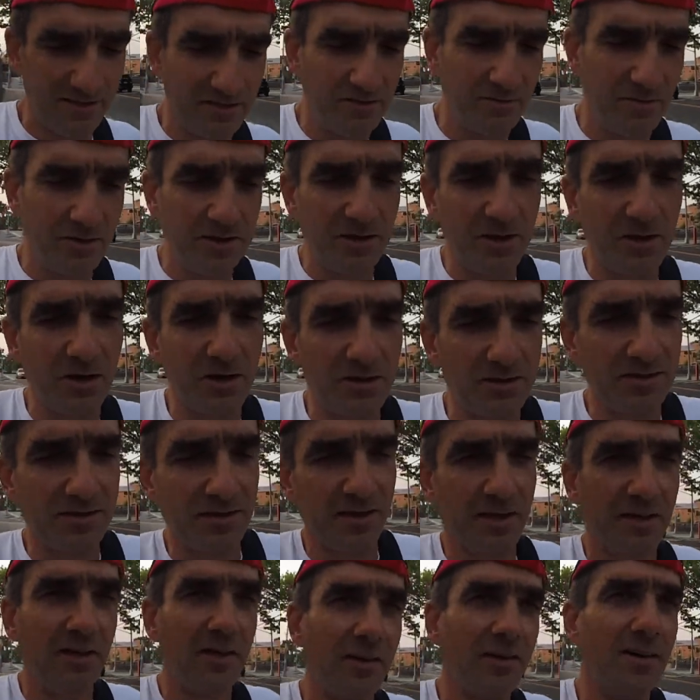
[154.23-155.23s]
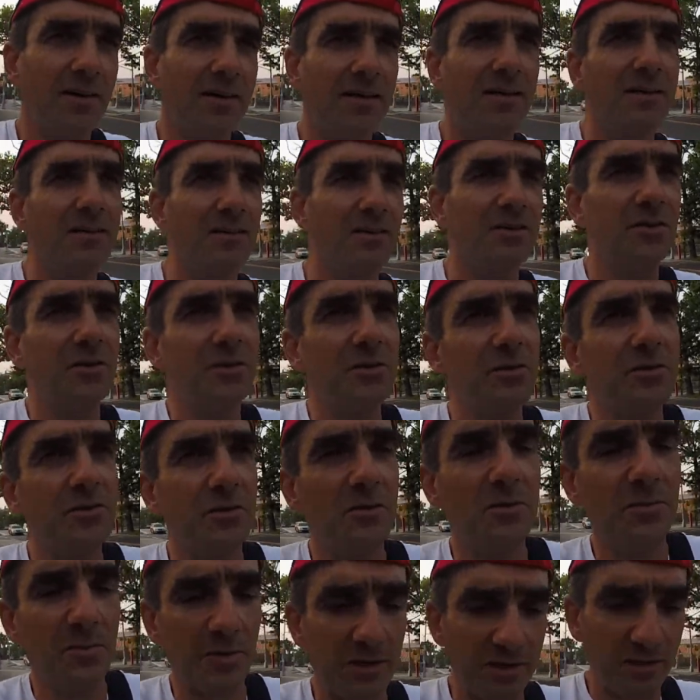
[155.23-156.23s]
videos here on
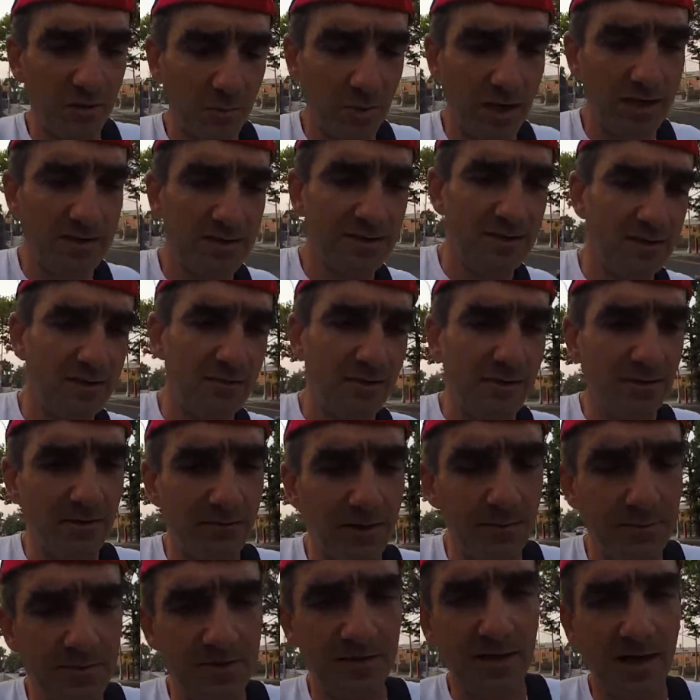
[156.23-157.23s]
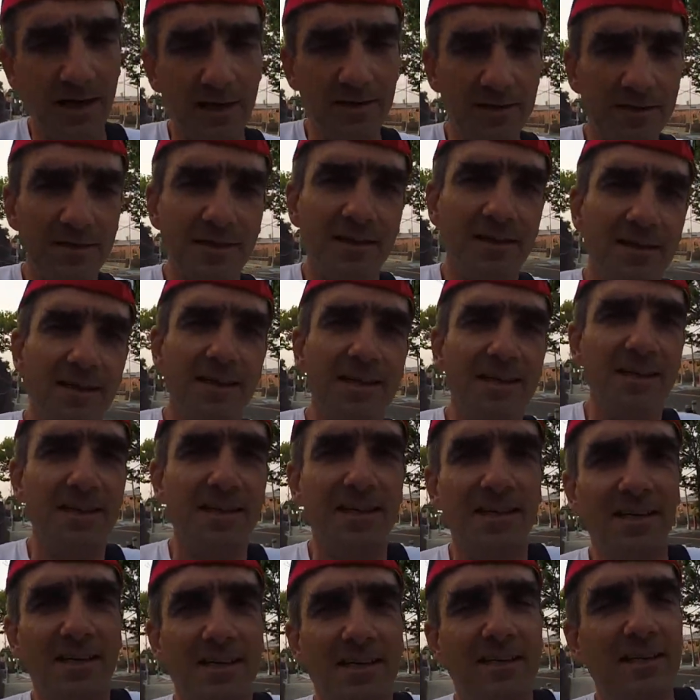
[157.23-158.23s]
YouTube and on my website,
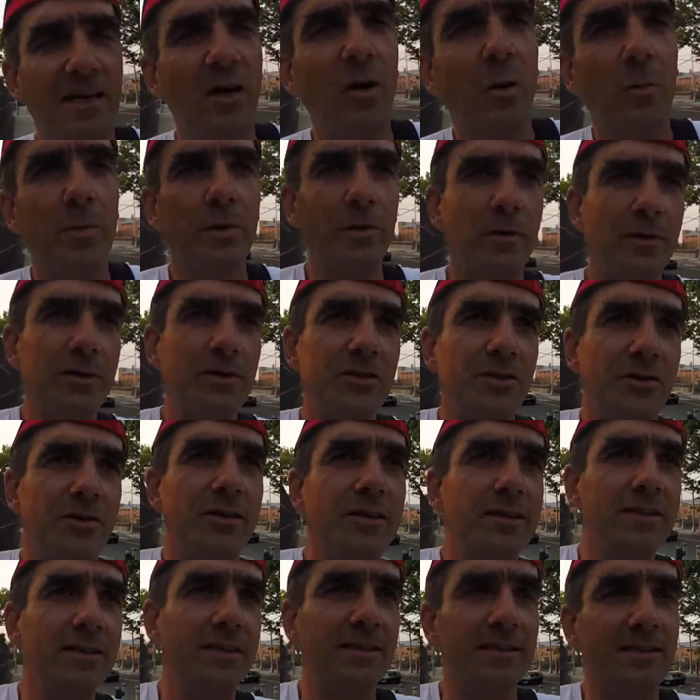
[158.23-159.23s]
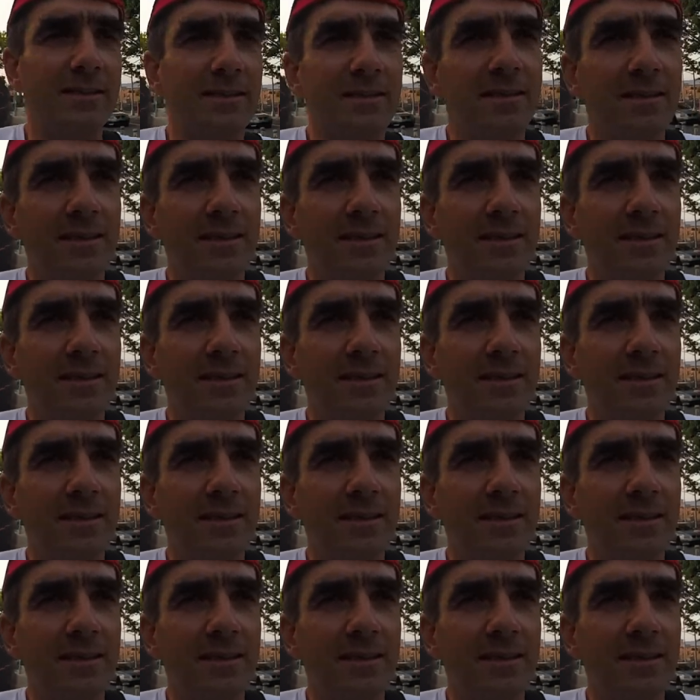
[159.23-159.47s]
and I hope you enjoy it, and